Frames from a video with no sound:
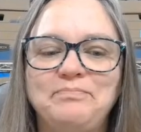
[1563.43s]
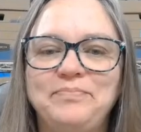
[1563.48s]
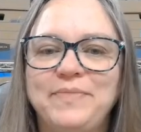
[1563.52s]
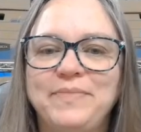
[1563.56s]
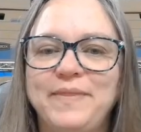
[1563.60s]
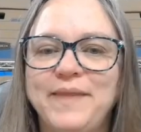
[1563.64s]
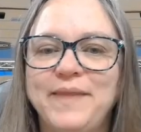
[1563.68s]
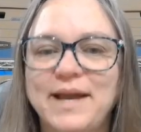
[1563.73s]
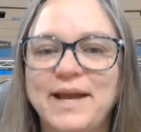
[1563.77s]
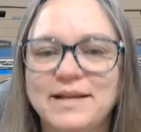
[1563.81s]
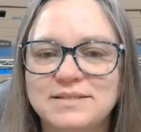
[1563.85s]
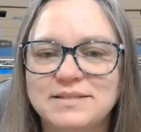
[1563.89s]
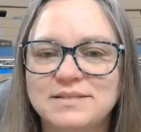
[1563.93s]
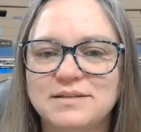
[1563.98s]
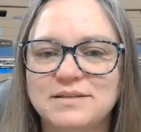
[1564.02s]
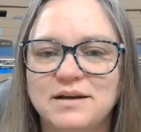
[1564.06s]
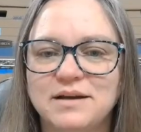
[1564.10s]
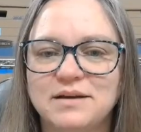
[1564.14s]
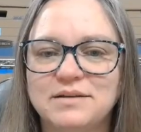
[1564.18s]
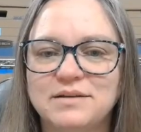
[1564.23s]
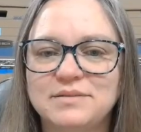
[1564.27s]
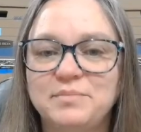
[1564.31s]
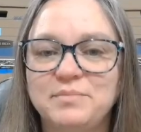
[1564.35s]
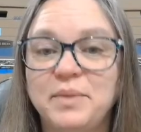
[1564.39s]
that
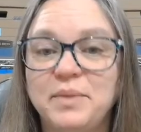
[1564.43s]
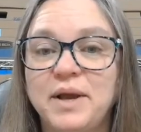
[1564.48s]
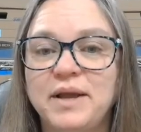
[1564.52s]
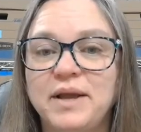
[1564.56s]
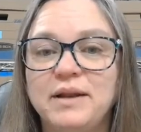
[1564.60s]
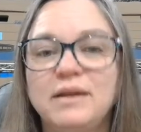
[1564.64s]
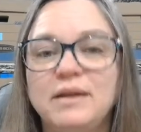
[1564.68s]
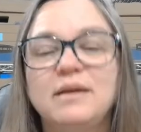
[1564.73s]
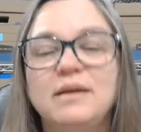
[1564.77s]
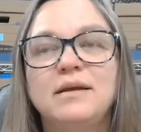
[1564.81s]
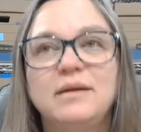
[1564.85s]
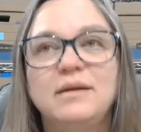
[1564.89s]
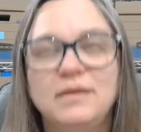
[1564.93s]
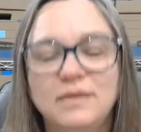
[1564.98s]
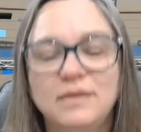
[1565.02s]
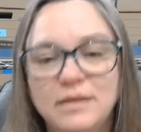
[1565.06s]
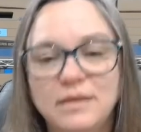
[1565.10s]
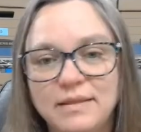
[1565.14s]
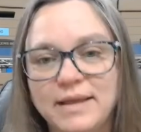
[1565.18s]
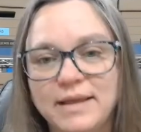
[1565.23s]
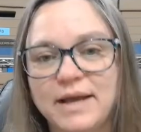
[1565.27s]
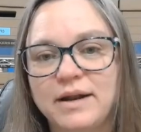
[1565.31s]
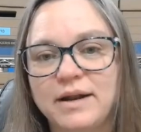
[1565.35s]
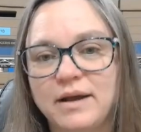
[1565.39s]
sucked, but
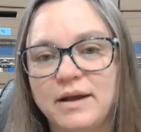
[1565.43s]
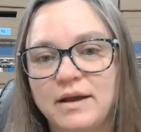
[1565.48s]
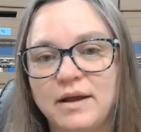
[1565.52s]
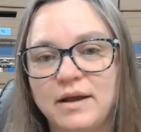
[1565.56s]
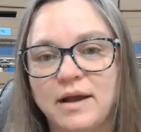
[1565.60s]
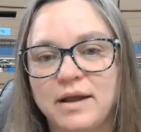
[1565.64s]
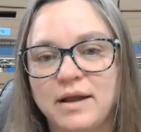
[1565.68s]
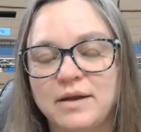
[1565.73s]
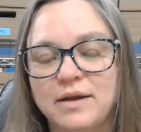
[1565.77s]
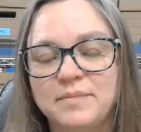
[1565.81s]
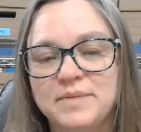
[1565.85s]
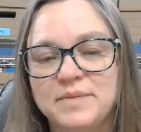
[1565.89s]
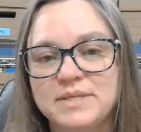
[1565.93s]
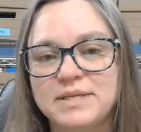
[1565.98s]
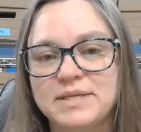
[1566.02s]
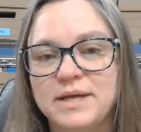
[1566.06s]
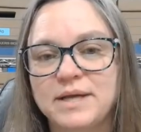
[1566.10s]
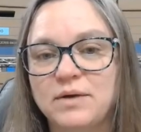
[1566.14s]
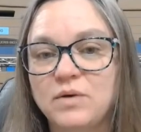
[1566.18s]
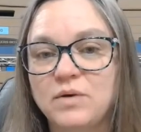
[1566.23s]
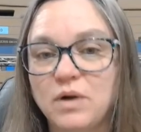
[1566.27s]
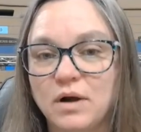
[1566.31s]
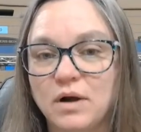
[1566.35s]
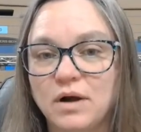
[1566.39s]
that item is
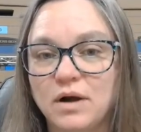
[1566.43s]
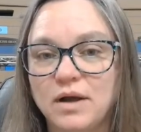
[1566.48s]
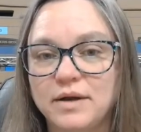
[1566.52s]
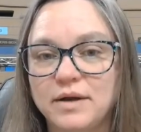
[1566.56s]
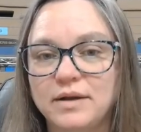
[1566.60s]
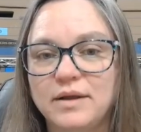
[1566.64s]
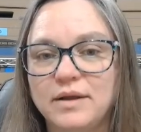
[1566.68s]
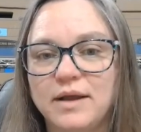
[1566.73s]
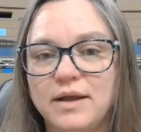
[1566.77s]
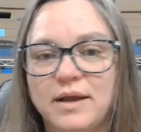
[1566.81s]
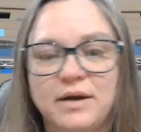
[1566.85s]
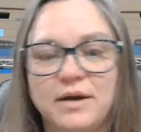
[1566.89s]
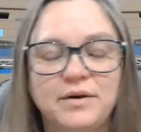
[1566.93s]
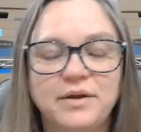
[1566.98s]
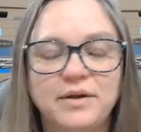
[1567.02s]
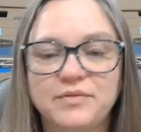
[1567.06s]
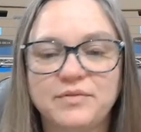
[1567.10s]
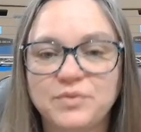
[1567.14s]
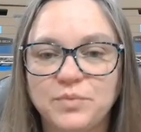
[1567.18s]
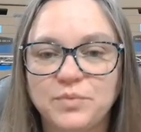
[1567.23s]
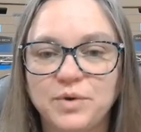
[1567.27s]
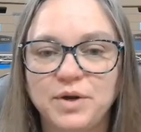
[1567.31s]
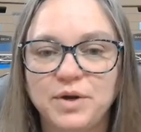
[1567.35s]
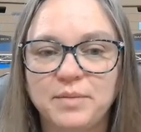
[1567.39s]
now gone. I don't have
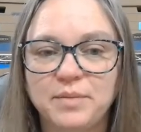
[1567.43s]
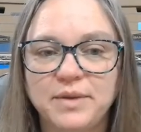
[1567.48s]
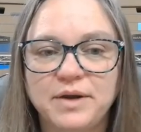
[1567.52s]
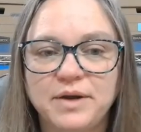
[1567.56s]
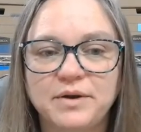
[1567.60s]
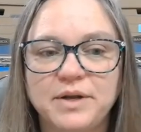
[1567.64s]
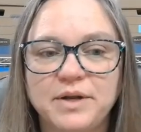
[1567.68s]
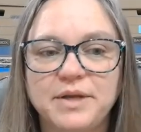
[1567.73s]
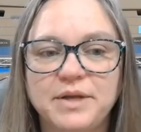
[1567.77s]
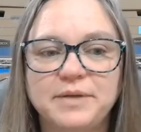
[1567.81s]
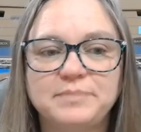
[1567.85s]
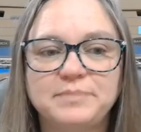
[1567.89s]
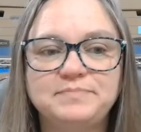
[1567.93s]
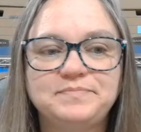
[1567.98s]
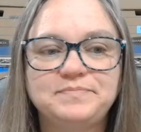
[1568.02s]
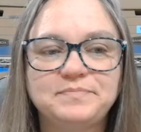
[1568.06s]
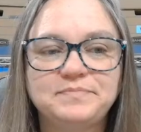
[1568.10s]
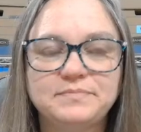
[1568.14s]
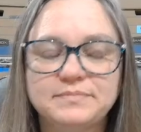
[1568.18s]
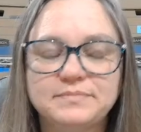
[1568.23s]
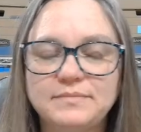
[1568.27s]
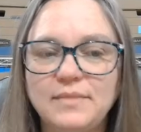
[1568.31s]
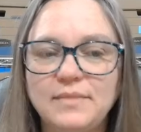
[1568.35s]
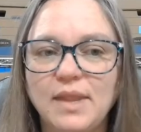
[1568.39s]
to worry about it.
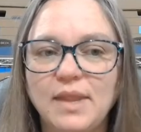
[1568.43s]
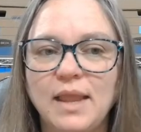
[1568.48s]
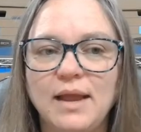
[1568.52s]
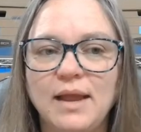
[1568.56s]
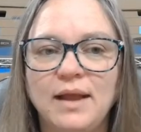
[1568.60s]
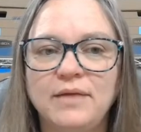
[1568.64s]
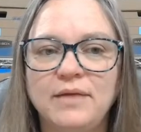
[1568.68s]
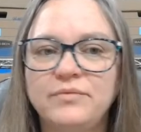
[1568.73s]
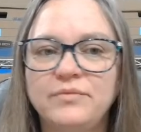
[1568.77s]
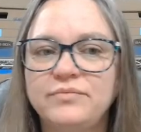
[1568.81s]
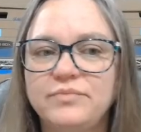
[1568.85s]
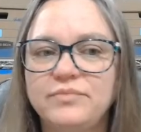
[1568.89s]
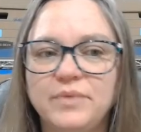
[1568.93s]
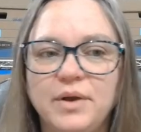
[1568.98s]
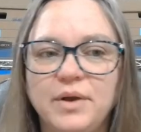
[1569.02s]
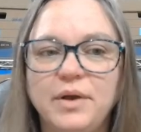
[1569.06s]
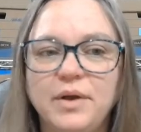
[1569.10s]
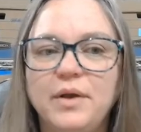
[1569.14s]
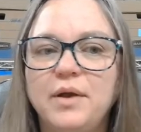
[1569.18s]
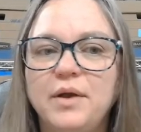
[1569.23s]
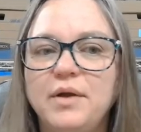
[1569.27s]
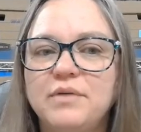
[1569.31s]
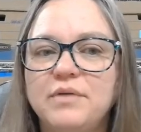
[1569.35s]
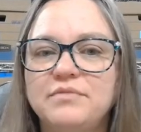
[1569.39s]
I've
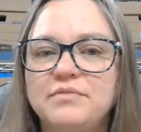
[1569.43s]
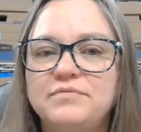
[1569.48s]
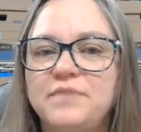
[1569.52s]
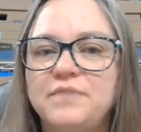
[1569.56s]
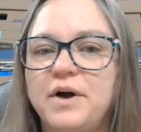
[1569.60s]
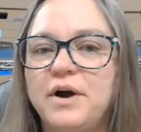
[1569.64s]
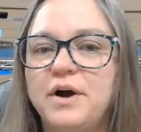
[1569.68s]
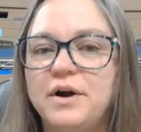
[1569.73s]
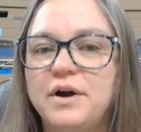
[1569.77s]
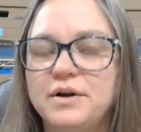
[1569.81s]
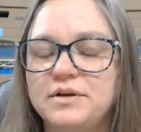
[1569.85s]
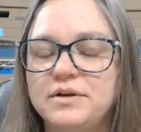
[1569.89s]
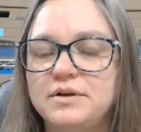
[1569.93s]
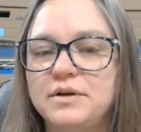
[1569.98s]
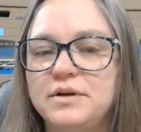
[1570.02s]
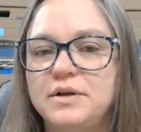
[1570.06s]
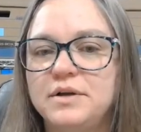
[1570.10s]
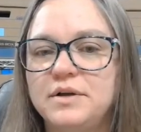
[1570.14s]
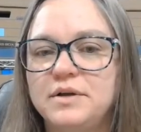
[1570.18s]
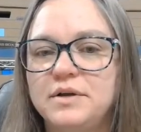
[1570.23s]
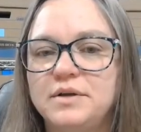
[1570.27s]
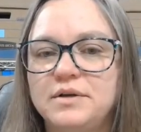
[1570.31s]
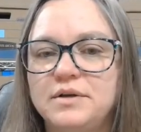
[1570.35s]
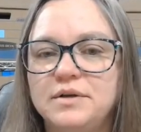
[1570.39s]
far
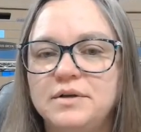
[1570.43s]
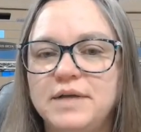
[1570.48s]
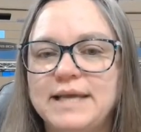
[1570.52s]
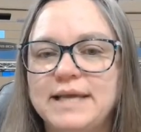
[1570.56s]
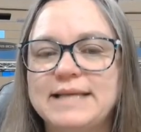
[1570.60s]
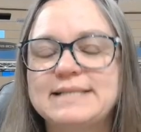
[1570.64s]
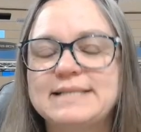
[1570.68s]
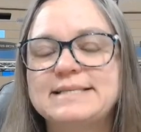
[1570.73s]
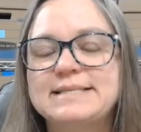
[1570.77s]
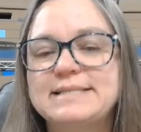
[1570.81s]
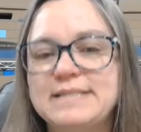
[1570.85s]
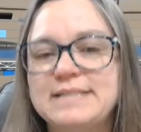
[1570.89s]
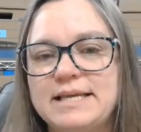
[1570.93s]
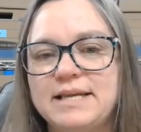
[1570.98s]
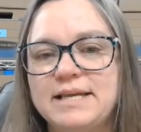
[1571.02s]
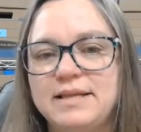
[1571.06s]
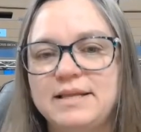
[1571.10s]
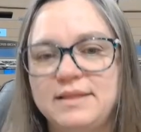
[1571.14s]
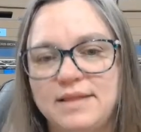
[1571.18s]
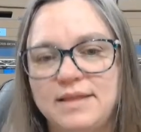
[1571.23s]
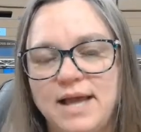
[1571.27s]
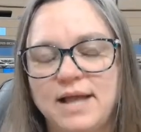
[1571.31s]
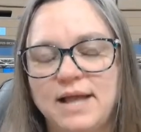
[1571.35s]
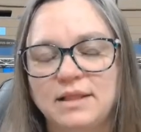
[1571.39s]

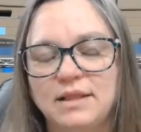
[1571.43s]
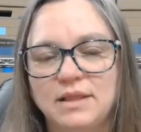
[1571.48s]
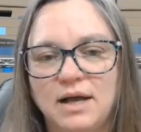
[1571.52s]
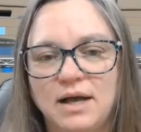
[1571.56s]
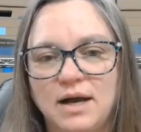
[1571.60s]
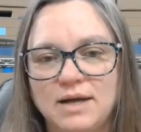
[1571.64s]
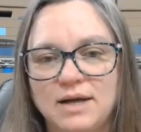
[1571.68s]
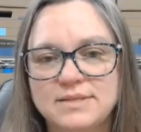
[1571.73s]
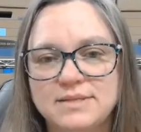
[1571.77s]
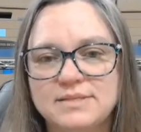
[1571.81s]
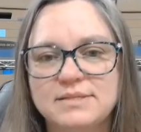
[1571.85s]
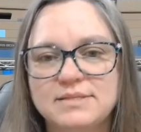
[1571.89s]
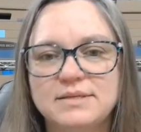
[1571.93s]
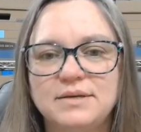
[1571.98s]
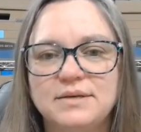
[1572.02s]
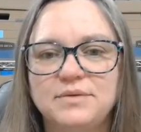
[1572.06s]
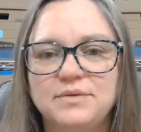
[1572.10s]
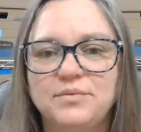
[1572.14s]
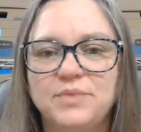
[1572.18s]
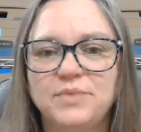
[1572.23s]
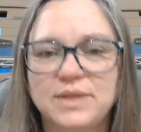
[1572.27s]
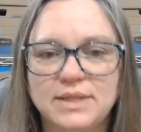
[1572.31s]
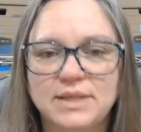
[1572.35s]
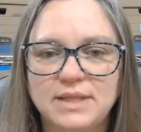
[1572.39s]
exceeded that loss
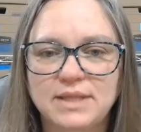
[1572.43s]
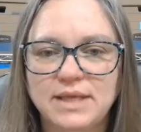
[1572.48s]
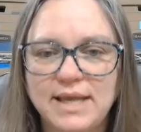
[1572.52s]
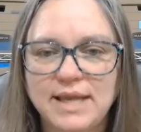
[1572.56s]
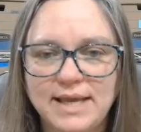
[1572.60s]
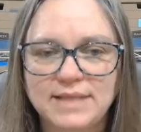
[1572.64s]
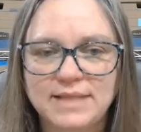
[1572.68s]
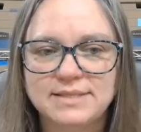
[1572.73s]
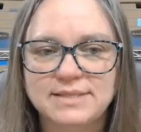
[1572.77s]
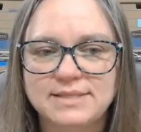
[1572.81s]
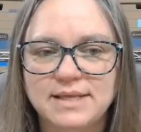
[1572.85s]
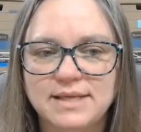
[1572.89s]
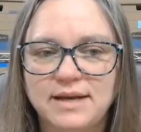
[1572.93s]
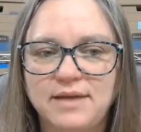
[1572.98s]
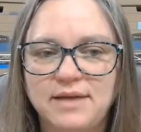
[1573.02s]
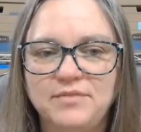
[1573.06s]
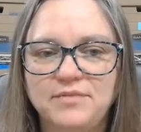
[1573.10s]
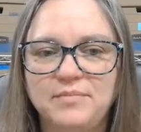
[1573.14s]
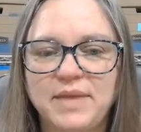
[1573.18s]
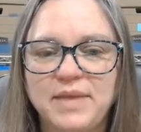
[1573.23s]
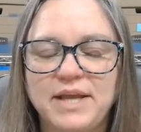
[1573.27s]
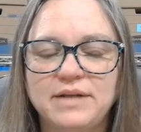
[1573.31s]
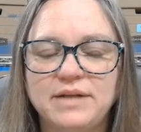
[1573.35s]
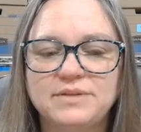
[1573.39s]
with the gains that I've
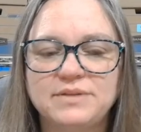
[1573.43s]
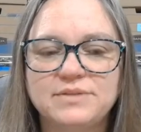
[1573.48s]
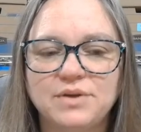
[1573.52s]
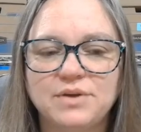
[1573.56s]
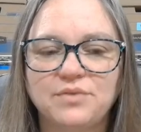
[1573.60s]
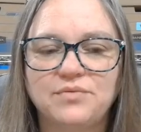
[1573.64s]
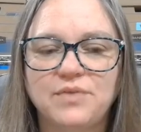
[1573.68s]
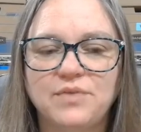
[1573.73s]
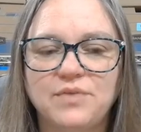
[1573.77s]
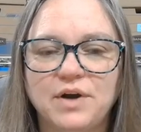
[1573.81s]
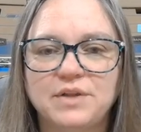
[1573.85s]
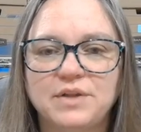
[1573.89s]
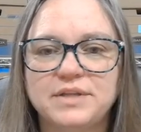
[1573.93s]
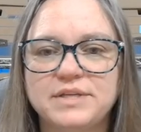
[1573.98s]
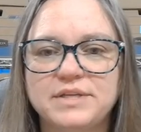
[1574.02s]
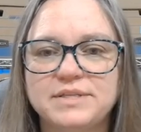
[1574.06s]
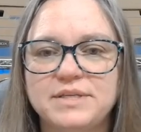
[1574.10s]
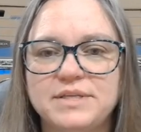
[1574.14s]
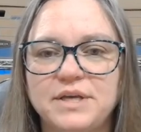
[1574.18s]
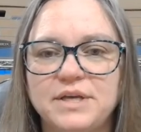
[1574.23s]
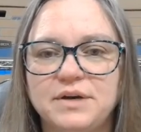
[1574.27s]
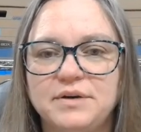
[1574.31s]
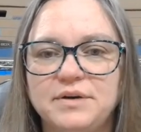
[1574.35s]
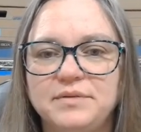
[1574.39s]
made so far
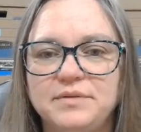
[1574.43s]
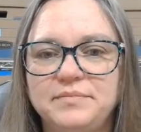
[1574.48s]
this year.